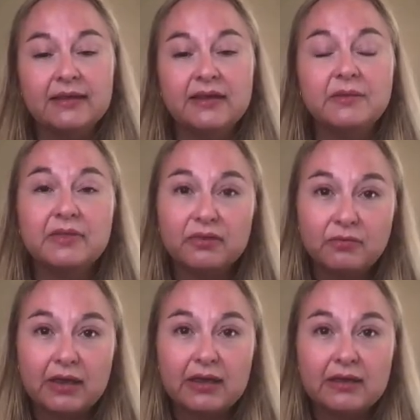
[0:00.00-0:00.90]
Number
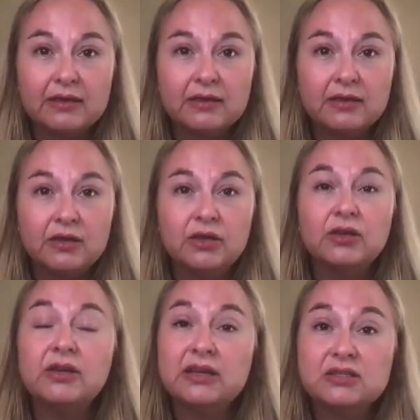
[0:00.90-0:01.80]
three,
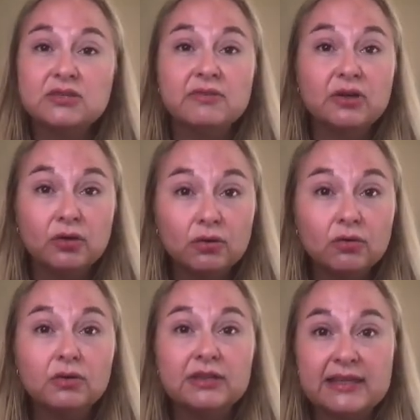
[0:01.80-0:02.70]
you need to
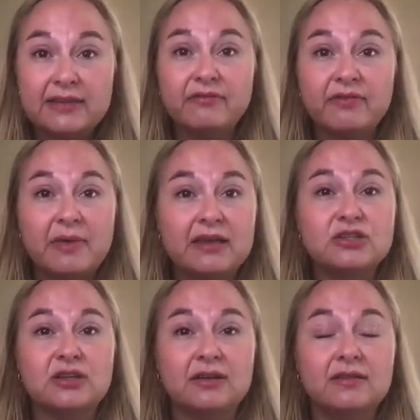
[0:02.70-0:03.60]
record the
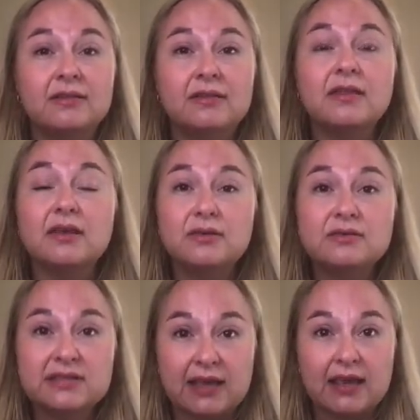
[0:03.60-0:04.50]
information that you
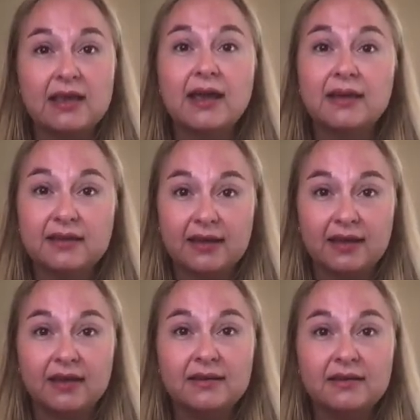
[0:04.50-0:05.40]
see and
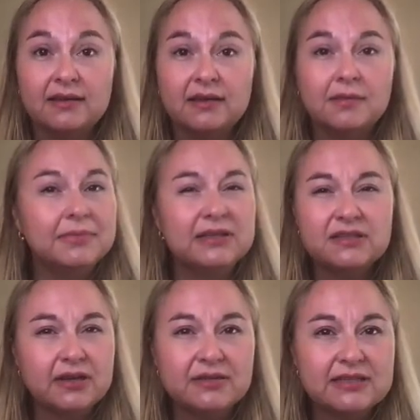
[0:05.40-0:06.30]
hear, but
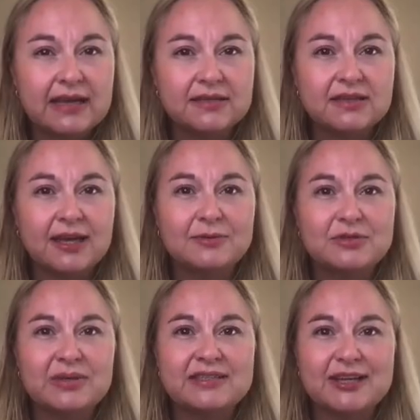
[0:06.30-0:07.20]
don't take time
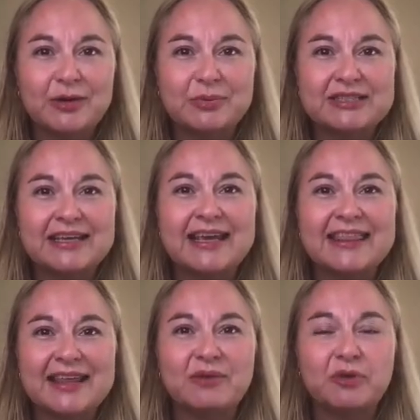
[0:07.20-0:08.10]
to interpret it
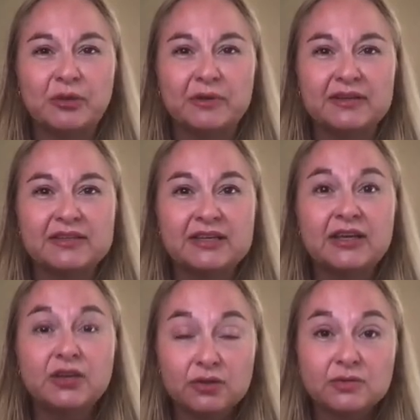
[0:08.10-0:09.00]
in that moment.
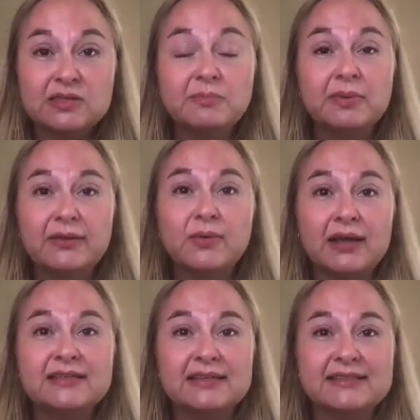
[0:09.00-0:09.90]
You're simply
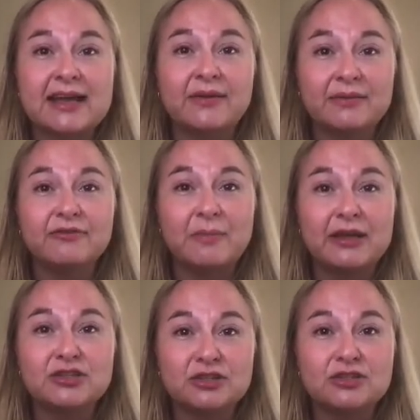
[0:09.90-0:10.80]
writing down
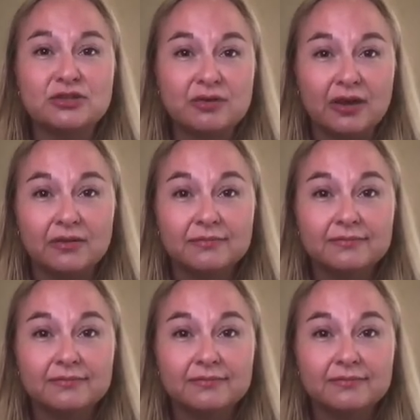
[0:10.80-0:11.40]
information as you go.